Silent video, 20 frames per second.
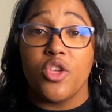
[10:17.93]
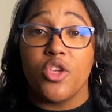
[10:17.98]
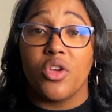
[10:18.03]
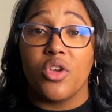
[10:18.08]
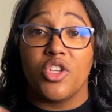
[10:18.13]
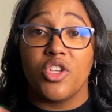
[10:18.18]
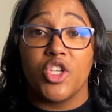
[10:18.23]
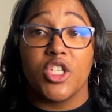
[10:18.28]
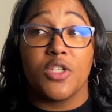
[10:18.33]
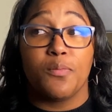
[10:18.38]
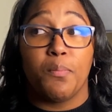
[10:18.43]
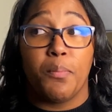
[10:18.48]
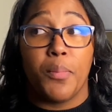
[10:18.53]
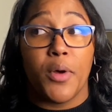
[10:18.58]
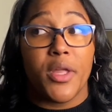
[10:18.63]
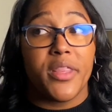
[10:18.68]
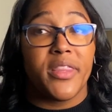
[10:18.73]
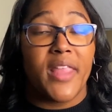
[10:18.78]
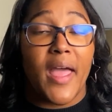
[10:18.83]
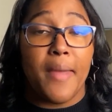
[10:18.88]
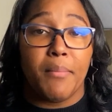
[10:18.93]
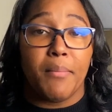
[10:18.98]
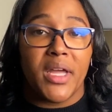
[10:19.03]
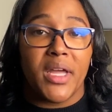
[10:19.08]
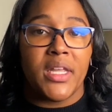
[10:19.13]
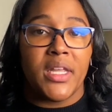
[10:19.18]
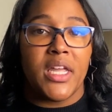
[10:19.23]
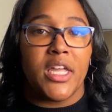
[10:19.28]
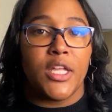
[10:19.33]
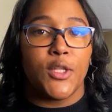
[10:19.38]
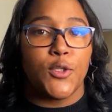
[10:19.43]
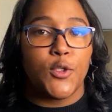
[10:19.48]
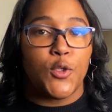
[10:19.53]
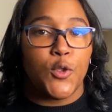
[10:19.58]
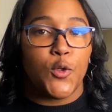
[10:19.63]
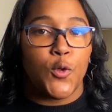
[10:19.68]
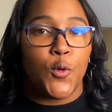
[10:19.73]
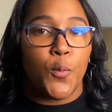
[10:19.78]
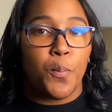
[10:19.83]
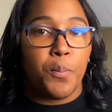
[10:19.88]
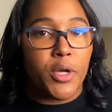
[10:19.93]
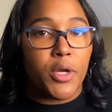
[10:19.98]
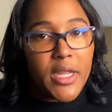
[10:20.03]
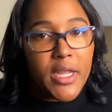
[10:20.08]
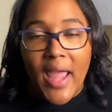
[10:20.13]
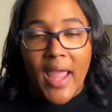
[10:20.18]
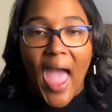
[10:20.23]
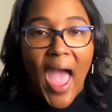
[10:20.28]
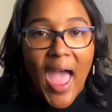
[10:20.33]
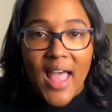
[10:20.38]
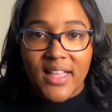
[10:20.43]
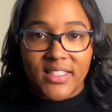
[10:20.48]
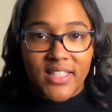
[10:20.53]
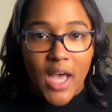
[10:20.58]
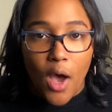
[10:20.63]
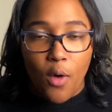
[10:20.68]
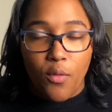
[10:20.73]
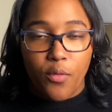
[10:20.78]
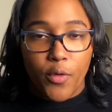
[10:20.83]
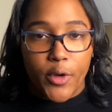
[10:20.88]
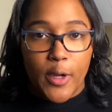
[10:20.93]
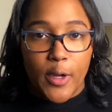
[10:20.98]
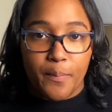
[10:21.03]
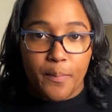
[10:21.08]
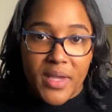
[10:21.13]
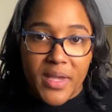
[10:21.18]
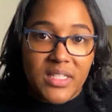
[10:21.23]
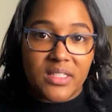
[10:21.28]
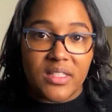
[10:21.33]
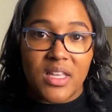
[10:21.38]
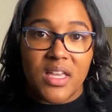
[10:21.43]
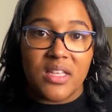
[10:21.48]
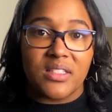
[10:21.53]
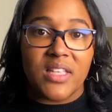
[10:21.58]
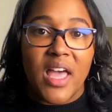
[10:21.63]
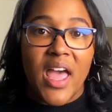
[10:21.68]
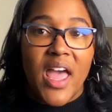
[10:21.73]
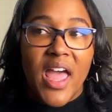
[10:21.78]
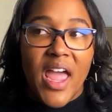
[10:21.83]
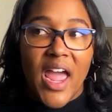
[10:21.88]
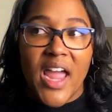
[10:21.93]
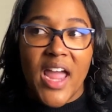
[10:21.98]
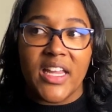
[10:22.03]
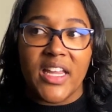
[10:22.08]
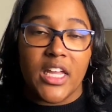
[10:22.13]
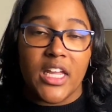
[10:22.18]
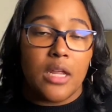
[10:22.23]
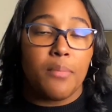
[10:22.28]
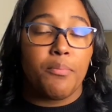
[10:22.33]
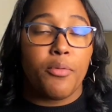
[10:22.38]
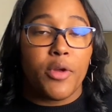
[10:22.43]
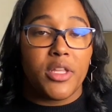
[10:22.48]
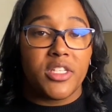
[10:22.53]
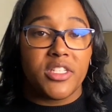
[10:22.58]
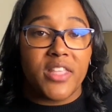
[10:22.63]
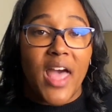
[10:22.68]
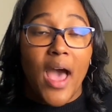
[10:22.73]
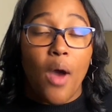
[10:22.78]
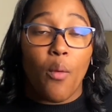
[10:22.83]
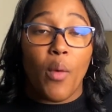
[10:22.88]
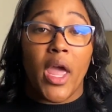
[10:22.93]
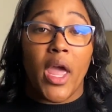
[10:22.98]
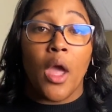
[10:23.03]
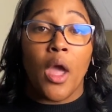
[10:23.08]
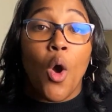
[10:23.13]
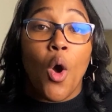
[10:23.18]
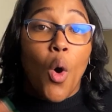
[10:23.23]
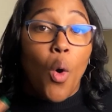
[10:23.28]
could just put that money into putting ads out for your business and getting prints that way,